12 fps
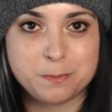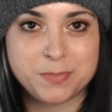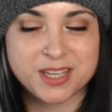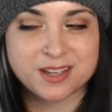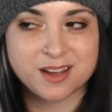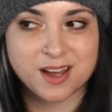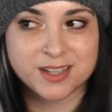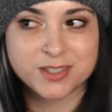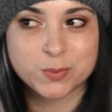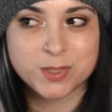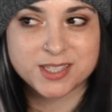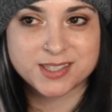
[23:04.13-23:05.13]

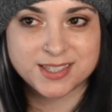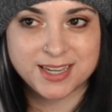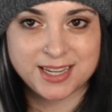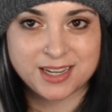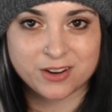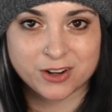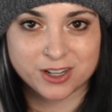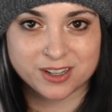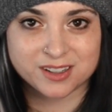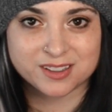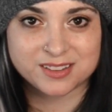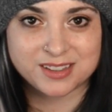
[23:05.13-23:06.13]
because we see
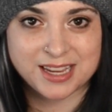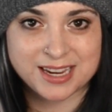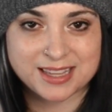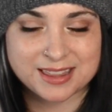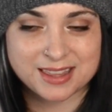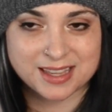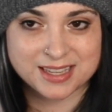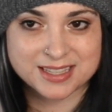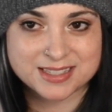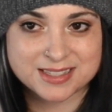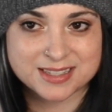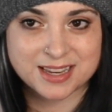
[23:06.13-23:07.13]
her like
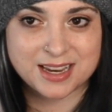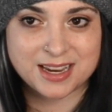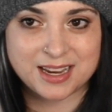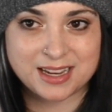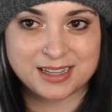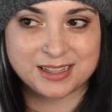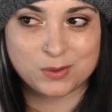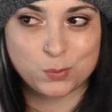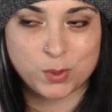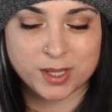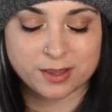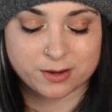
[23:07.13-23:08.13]
this
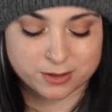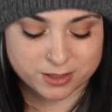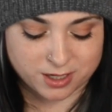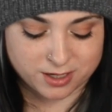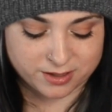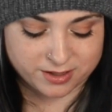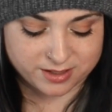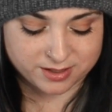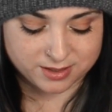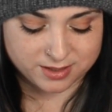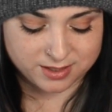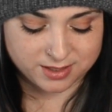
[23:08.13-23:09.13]
with her
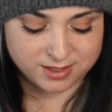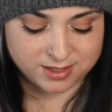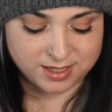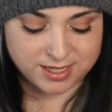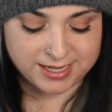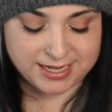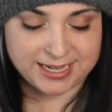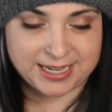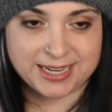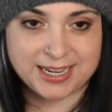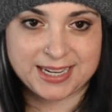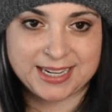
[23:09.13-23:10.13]
daughter,
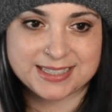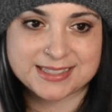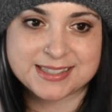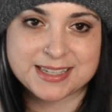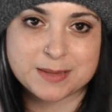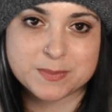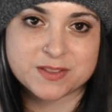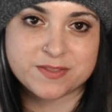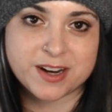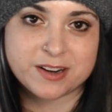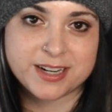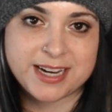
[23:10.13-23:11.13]
it seems
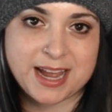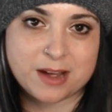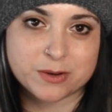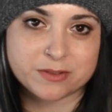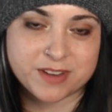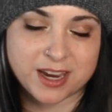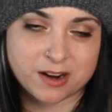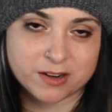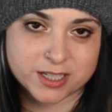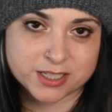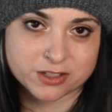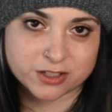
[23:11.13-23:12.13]
very out of
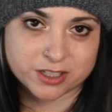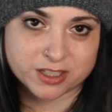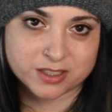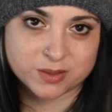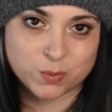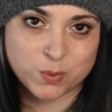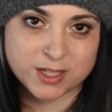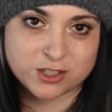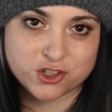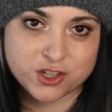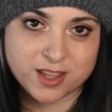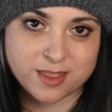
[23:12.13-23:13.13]
character when
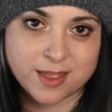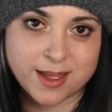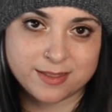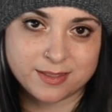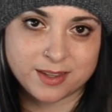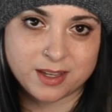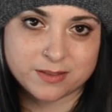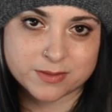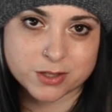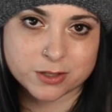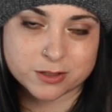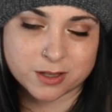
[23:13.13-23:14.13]
she then
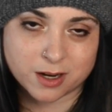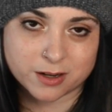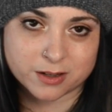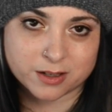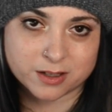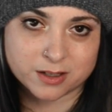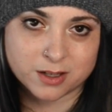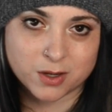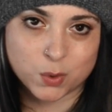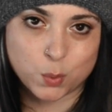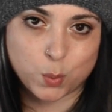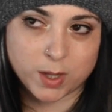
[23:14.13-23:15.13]
leaves her daughter
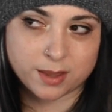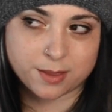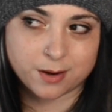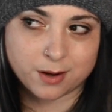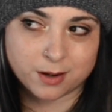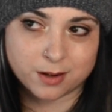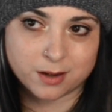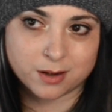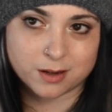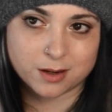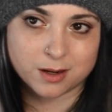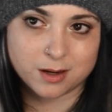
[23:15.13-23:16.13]
with
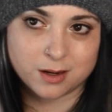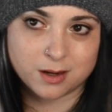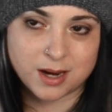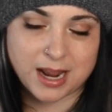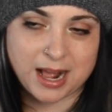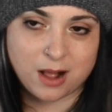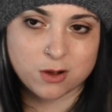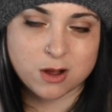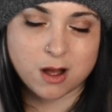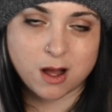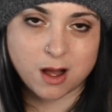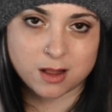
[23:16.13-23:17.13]
her
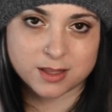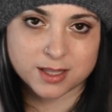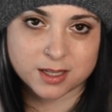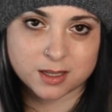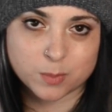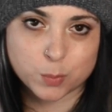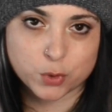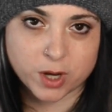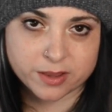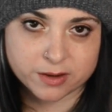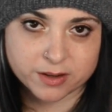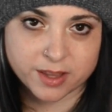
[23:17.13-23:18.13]
alcoholic
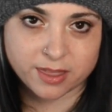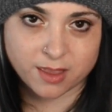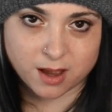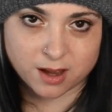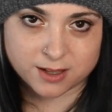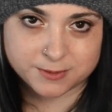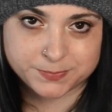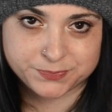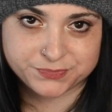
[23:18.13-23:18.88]
brother-in-law